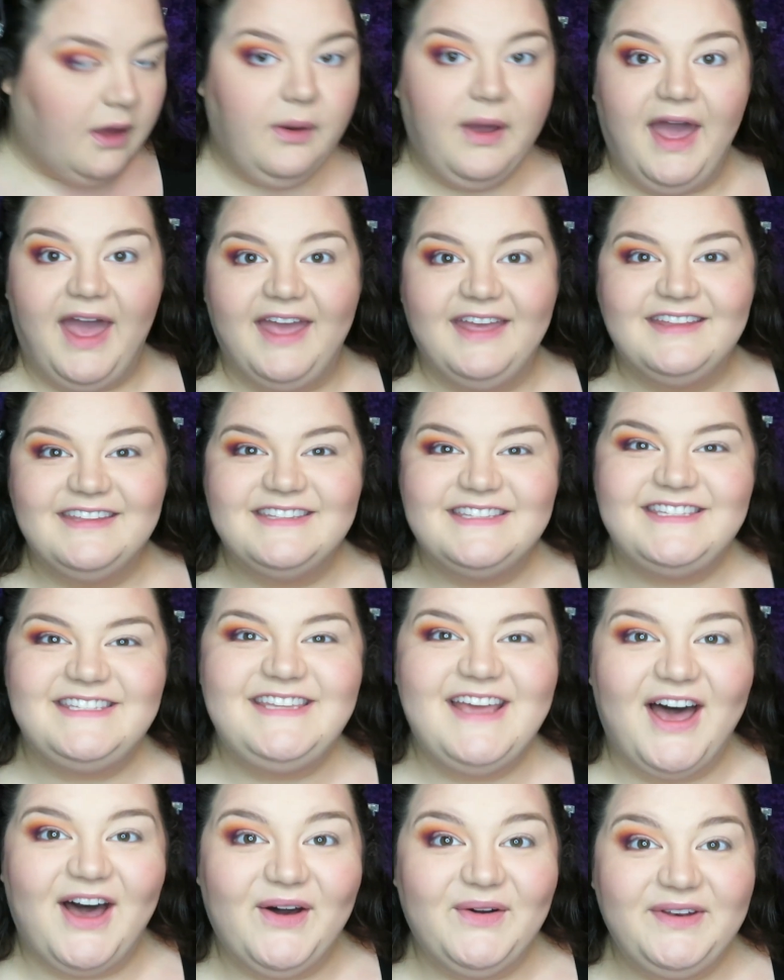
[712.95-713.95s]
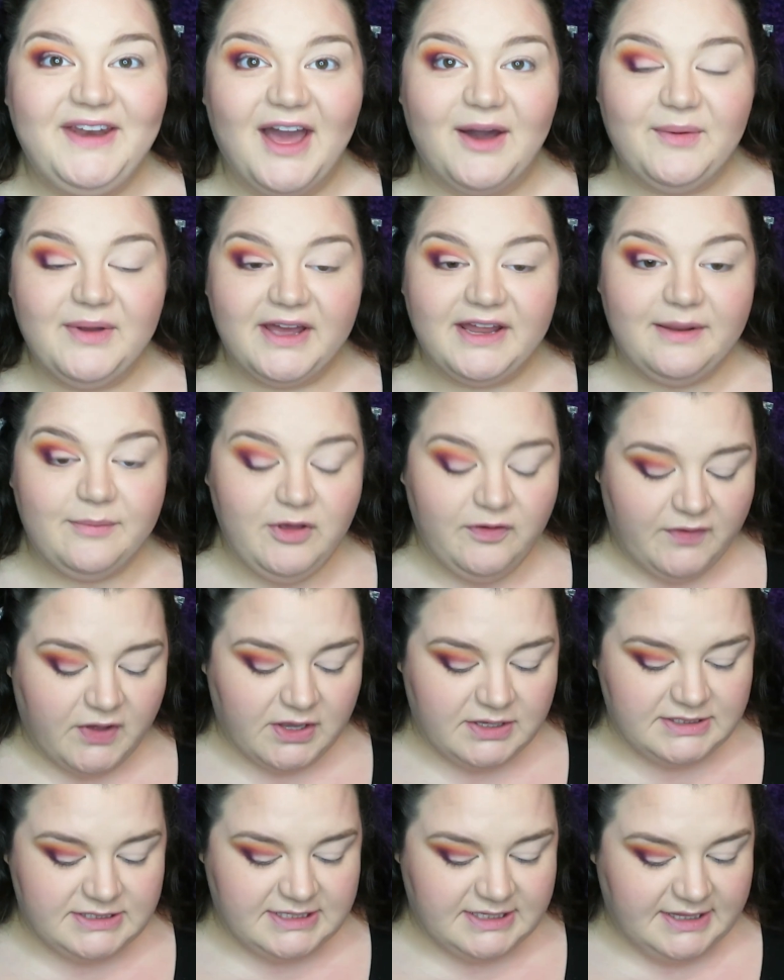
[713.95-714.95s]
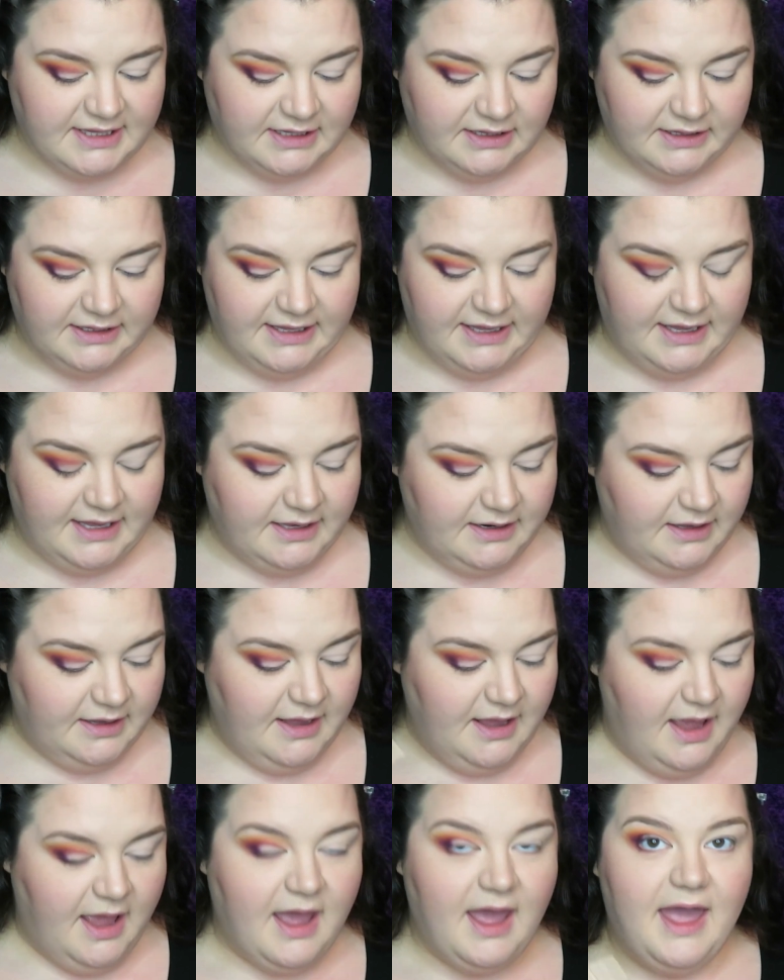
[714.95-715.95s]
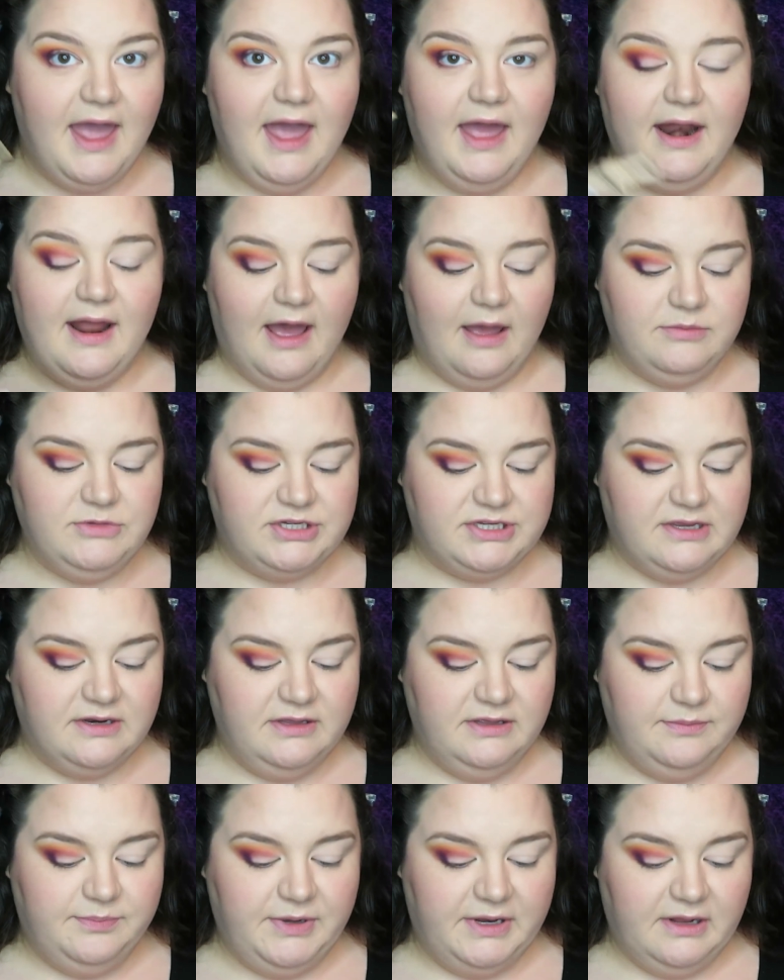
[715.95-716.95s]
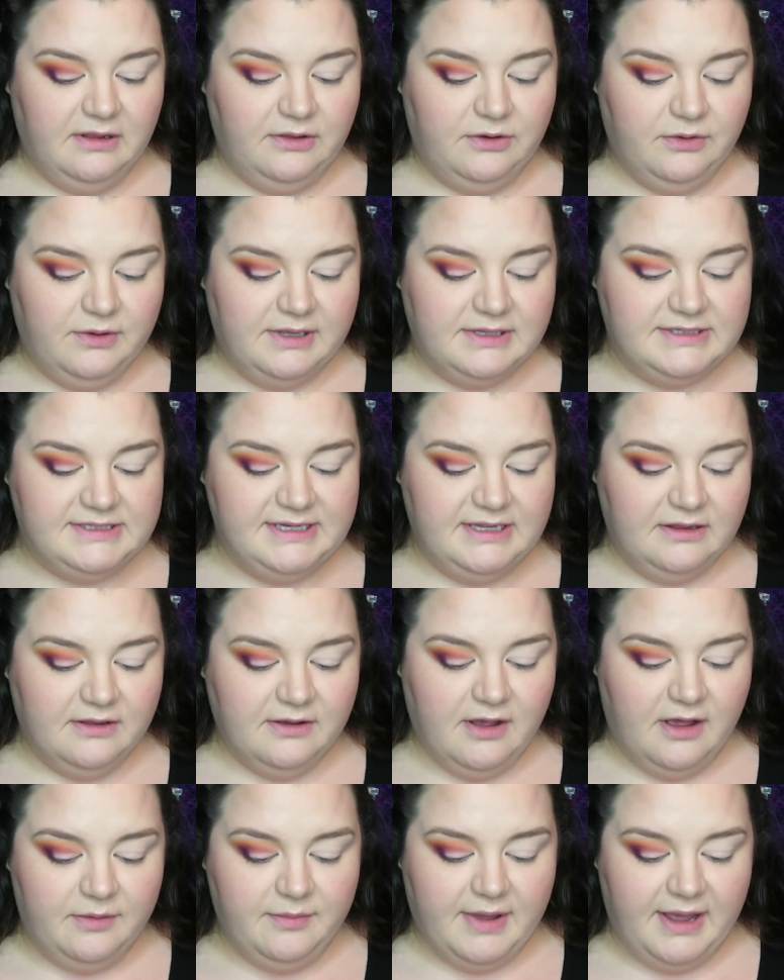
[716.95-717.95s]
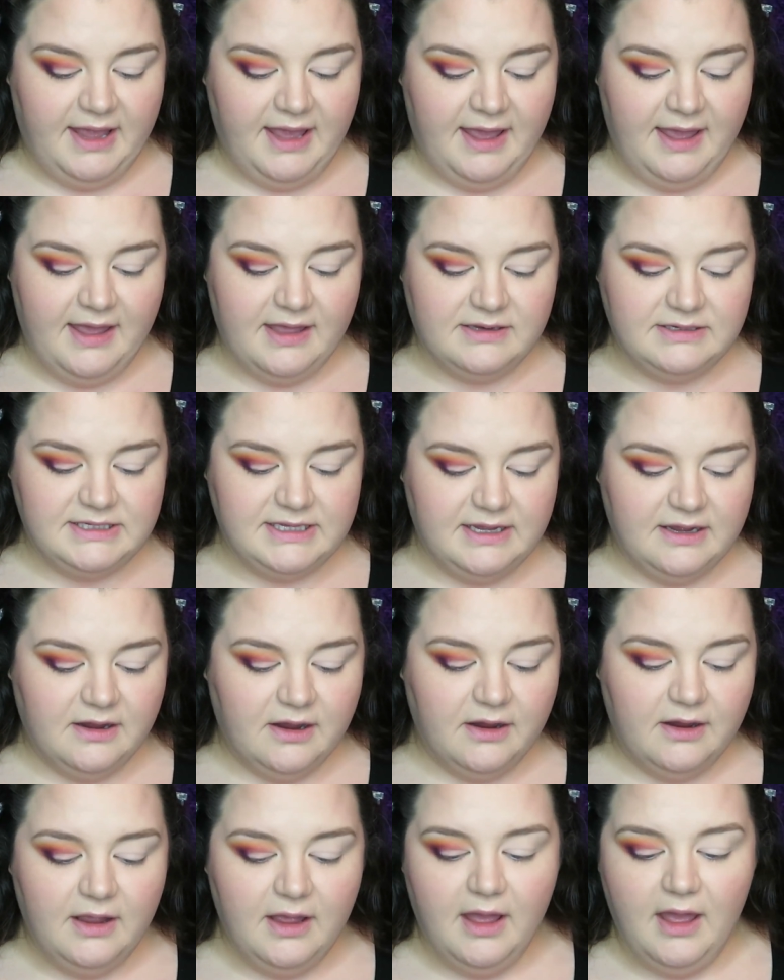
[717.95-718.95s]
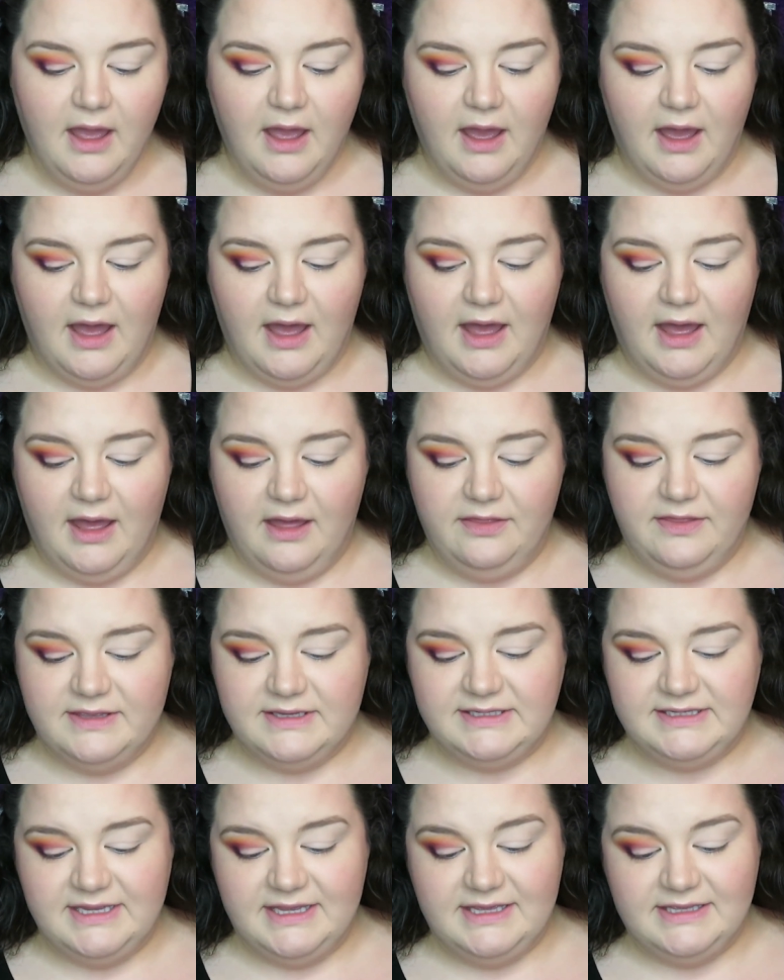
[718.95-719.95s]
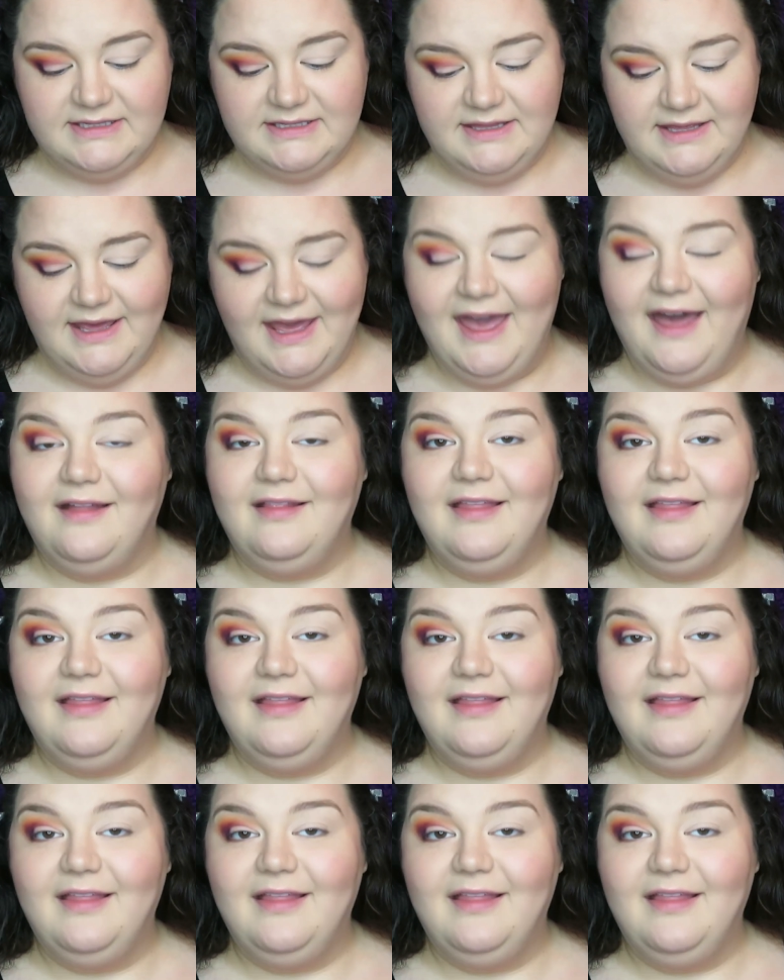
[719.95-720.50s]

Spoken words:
Okay, so now we're gonna move on to the lid, and I'm just gonna put a little concealer on my hand here. This is the